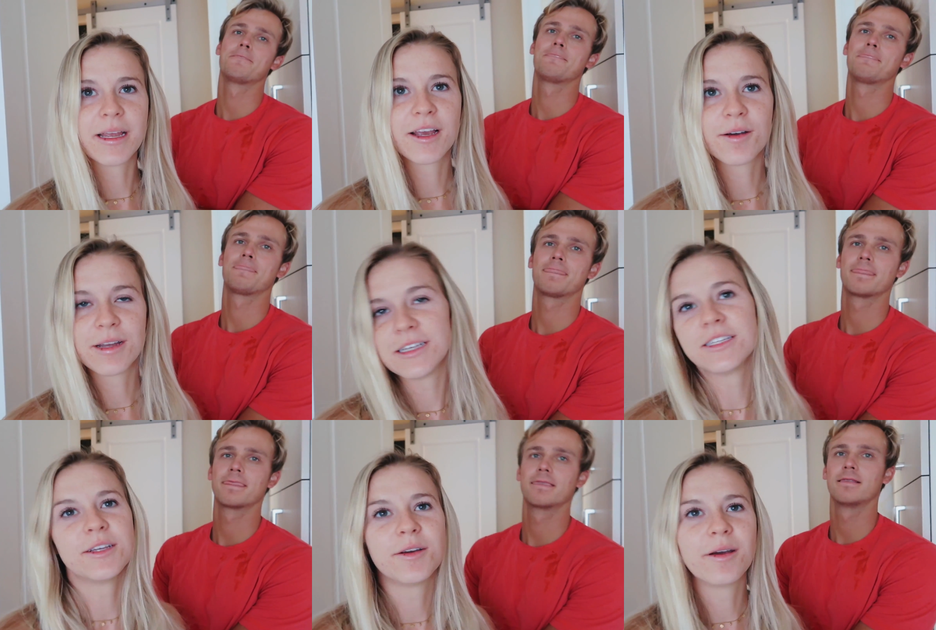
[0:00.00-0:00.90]
Speaker 1: been
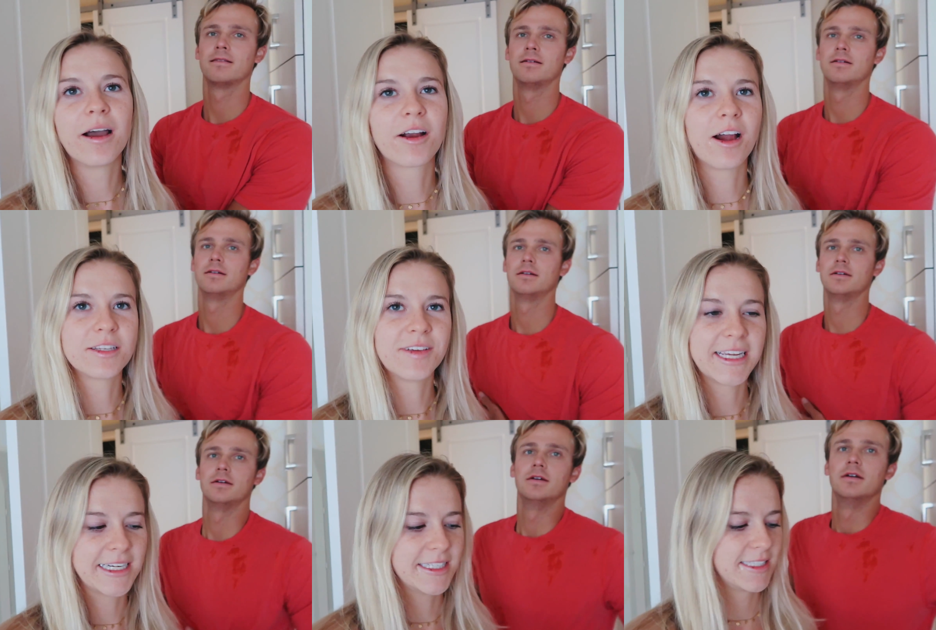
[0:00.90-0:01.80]
going to a
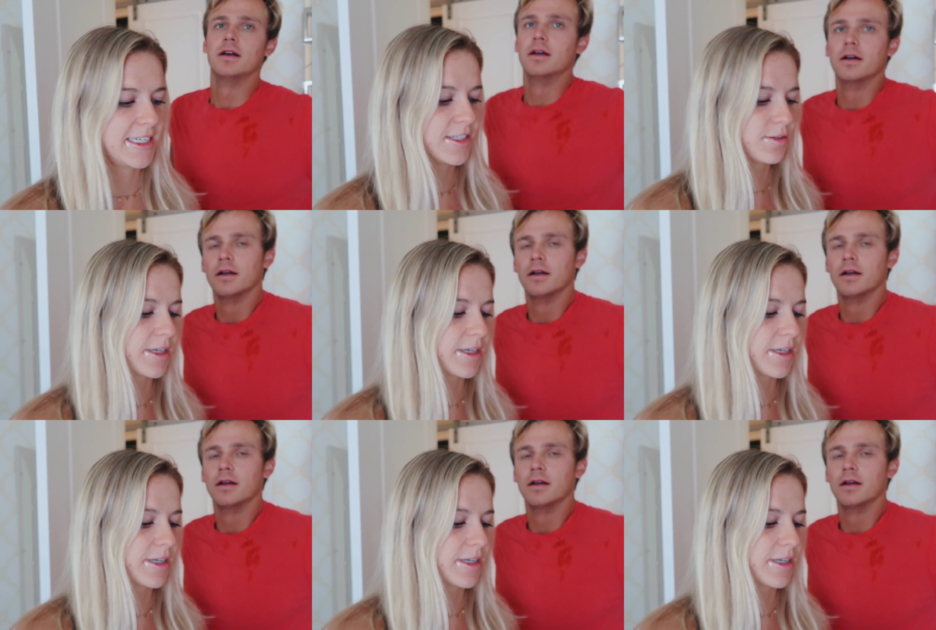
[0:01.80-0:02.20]
CrossFit here in Saint